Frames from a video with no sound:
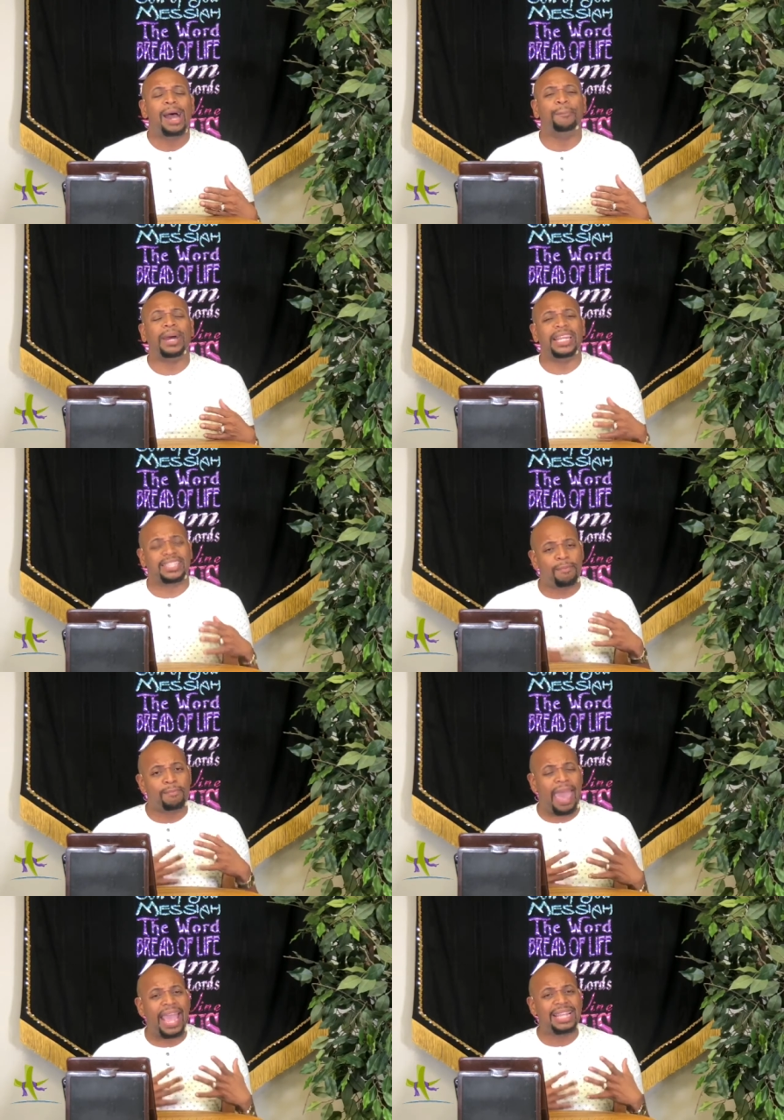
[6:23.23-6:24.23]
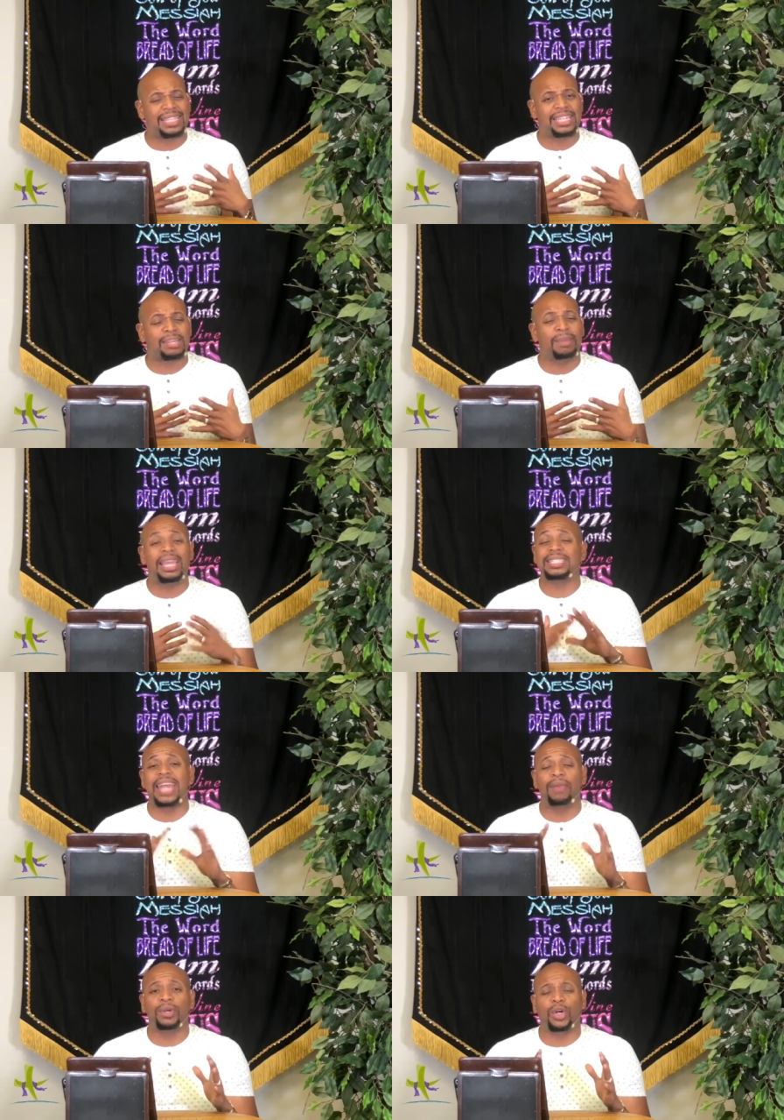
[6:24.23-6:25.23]
But it's amazing to me. It's
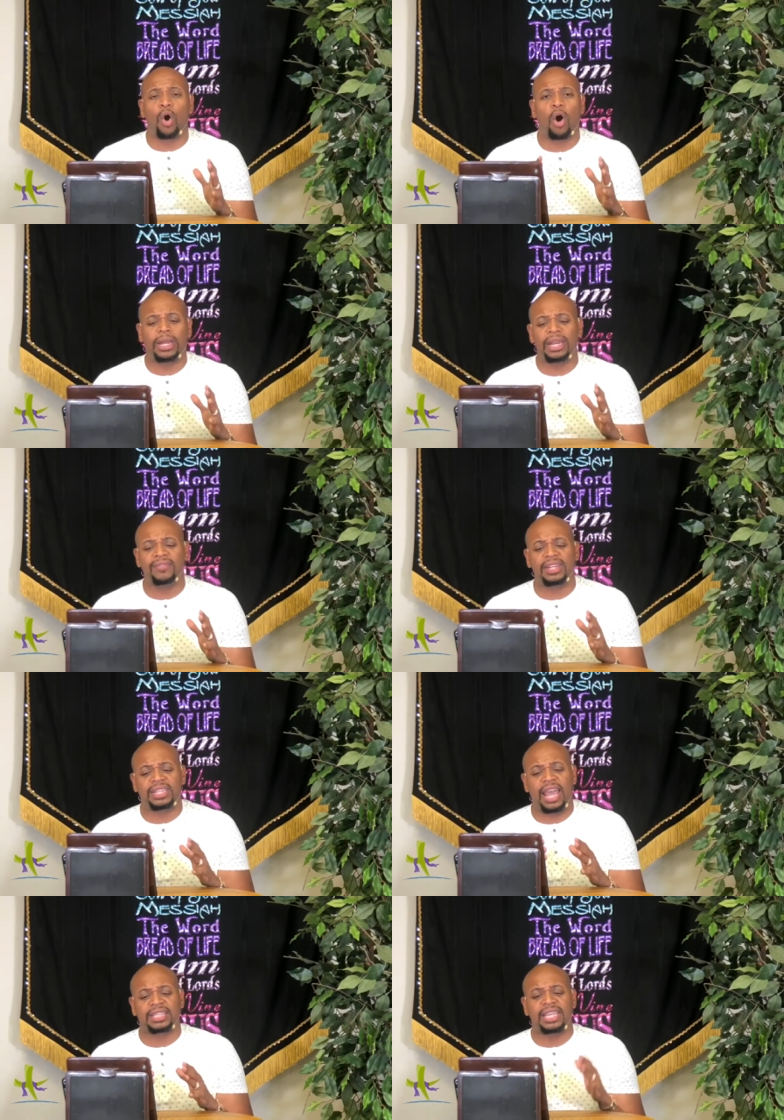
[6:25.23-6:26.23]
not recorded in the text.